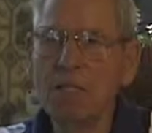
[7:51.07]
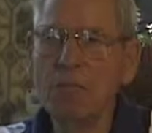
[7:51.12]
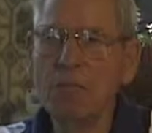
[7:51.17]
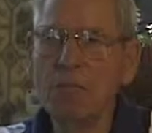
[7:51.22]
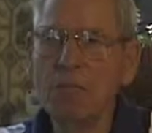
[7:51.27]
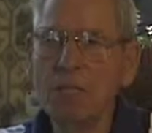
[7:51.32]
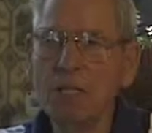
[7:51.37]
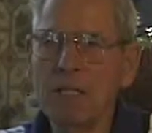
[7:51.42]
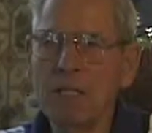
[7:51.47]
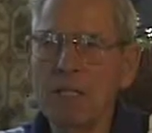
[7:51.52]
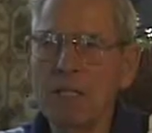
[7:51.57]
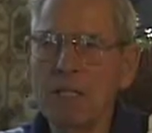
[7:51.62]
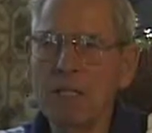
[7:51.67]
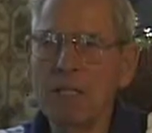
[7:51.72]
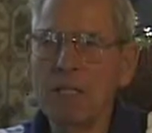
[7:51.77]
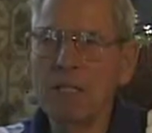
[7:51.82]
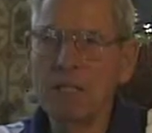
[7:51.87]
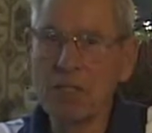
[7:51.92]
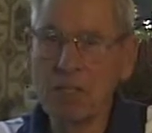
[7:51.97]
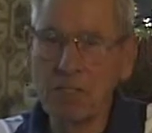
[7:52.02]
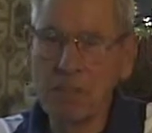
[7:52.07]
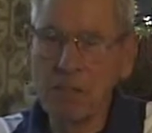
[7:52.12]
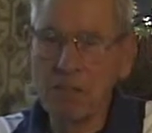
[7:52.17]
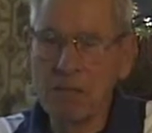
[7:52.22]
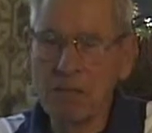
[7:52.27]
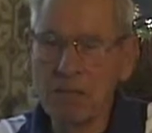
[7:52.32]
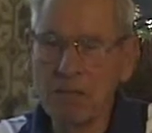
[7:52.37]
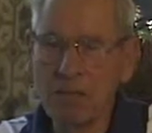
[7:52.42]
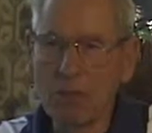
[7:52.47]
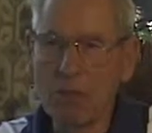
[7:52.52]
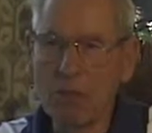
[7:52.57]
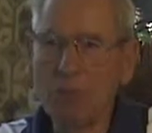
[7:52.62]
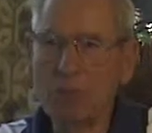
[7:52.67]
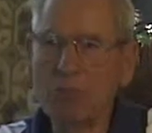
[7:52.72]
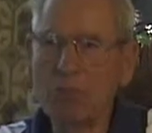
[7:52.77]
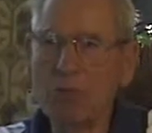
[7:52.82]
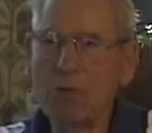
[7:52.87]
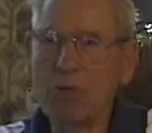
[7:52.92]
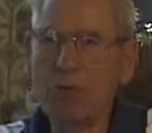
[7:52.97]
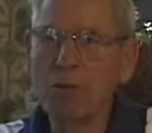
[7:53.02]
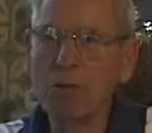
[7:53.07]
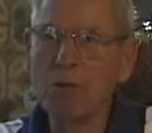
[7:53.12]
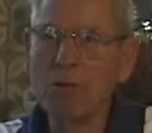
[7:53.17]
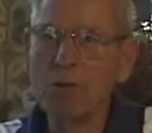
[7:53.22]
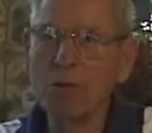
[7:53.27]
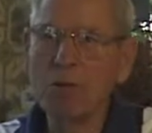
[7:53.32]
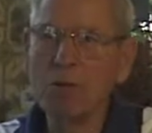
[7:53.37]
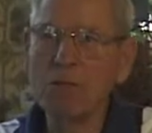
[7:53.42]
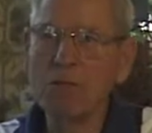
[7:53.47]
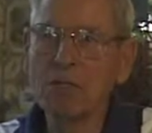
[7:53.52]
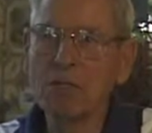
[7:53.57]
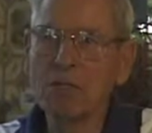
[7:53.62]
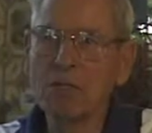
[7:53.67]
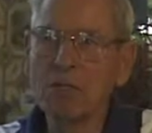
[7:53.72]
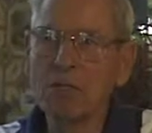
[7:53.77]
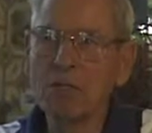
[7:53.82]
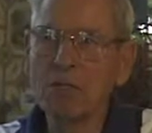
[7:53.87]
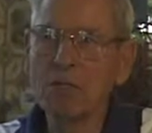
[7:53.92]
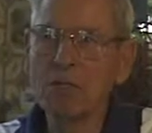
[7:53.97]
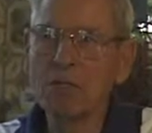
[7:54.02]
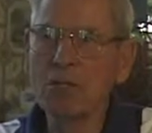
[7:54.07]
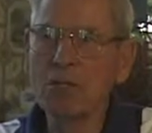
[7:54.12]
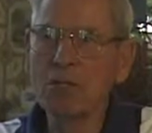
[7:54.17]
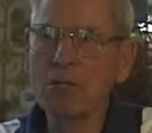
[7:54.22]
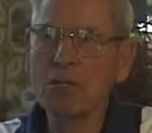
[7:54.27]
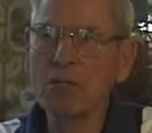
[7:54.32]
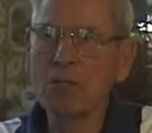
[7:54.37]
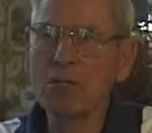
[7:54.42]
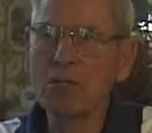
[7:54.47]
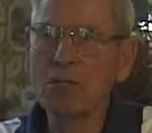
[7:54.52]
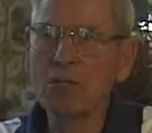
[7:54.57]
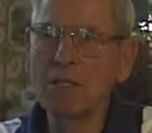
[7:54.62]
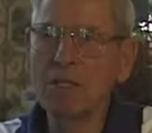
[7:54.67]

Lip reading: But as I told you before, it was also